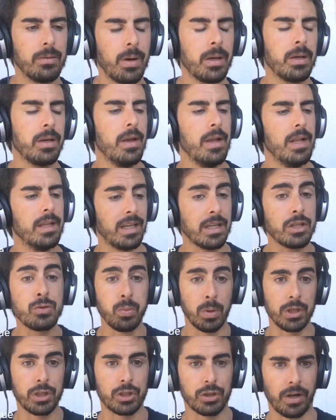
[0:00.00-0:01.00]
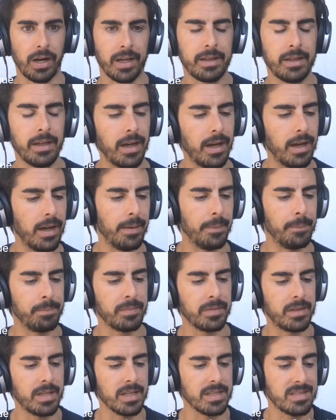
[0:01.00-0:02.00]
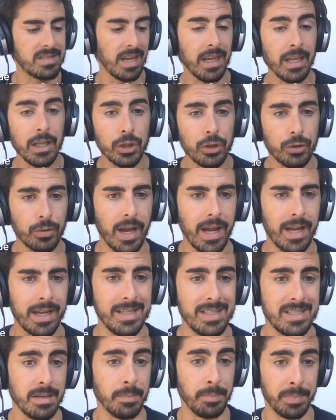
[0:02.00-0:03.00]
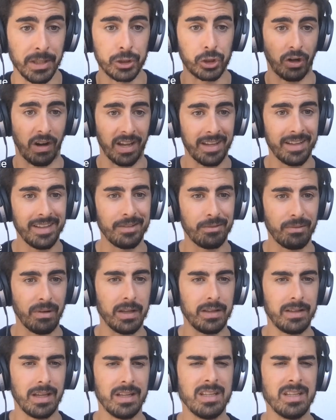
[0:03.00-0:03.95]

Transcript: Right, that's one track. Um, the second track is the build track, right?